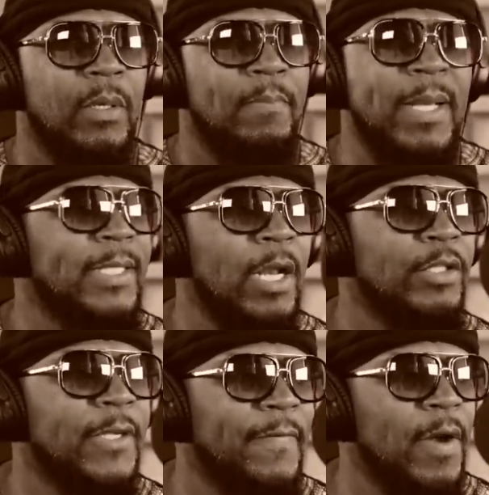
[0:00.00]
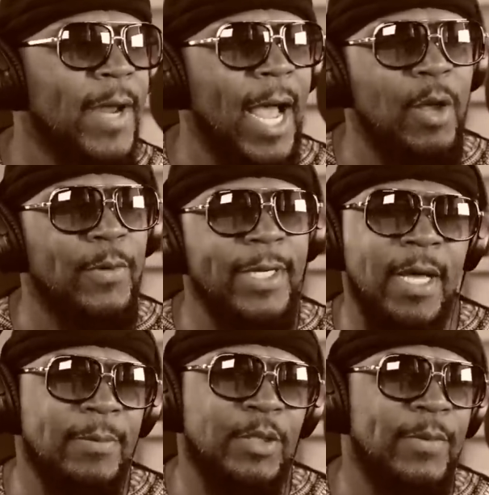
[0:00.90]
My standards are very high when it
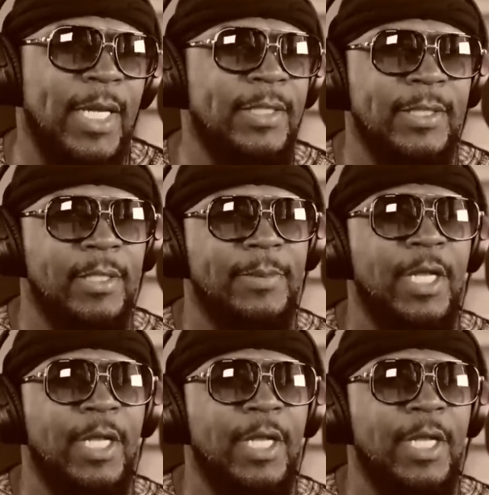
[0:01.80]
comes to relationships.